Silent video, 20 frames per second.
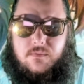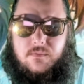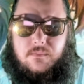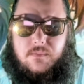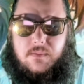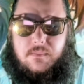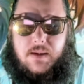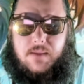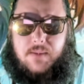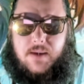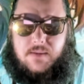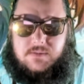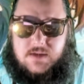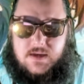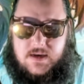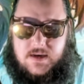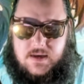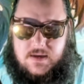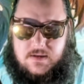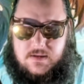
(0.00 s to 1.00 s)
my mom's
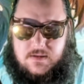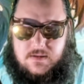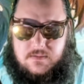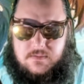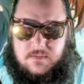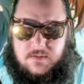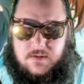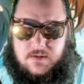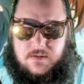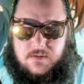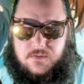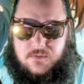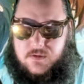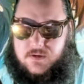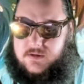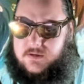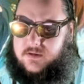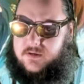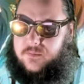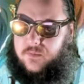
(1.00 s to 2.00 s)
gonna hit,
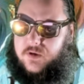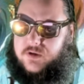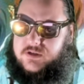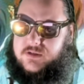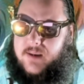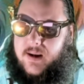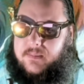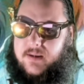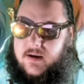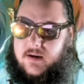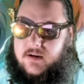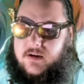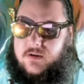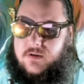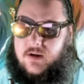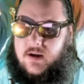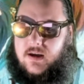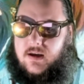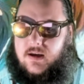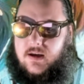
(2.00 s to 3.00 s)
what's your mom gonna do?
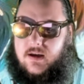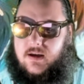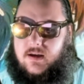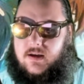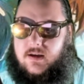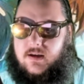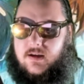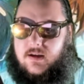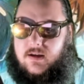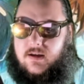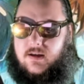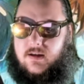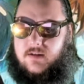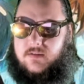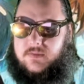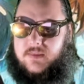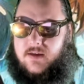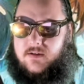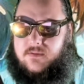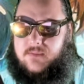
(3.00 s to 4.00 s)

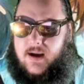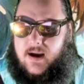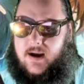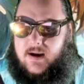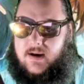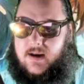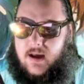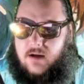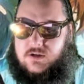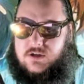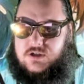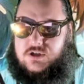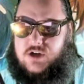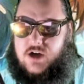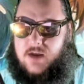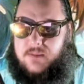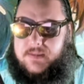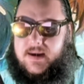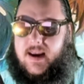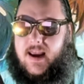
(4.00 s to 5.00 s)
Never mind, I'll just
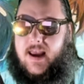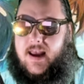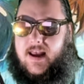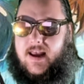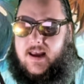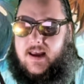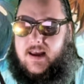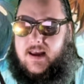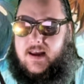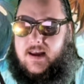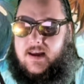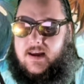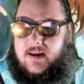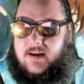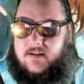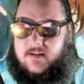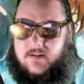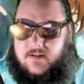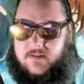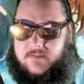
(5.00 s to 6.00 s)
jump,
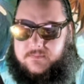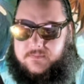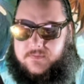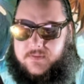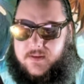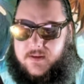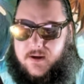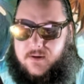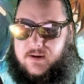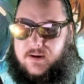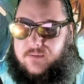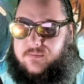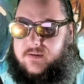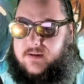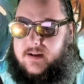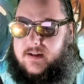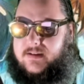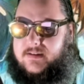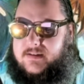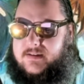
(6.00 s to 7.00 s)
yay! Oh, did I
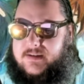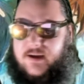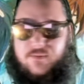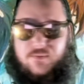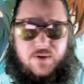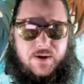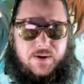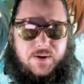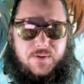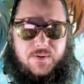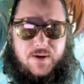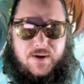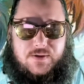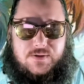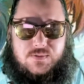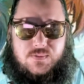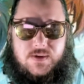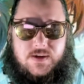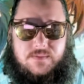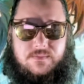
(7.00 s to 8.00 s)
forget time when I don't know how to
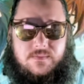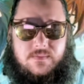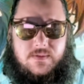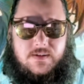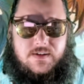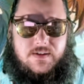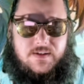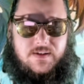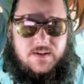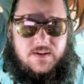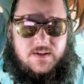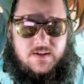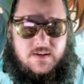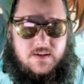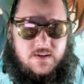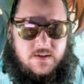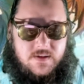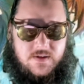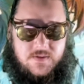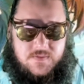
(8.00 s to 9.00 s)
swim?
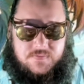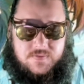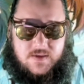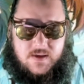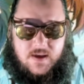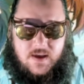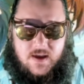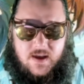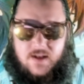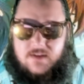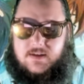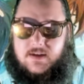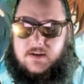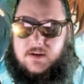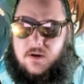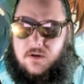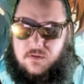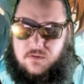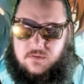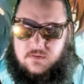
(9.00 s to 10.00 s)
And it's like,
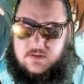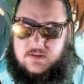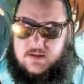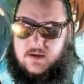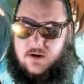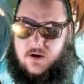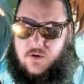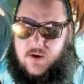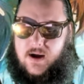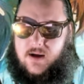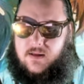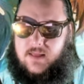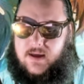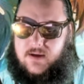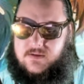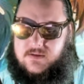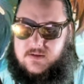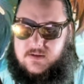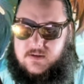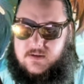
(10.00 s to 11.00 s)
no, it's like, oh, wow, that
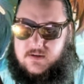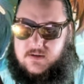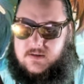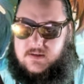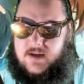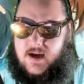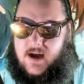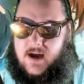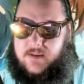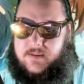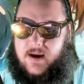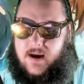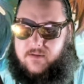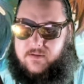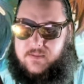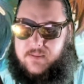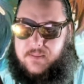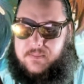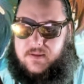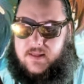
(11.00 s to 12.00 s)
was a good time. Yeah, I
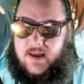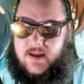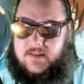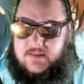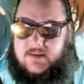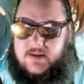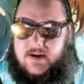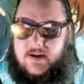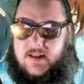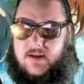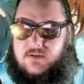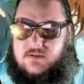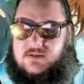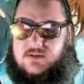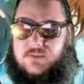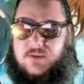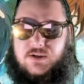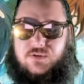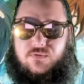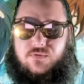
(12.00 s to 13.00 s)
remember that day. That was so
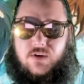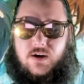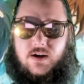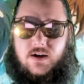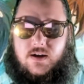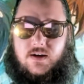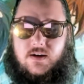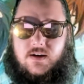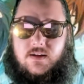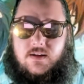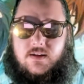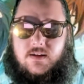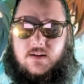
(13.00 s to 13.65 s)
much fun.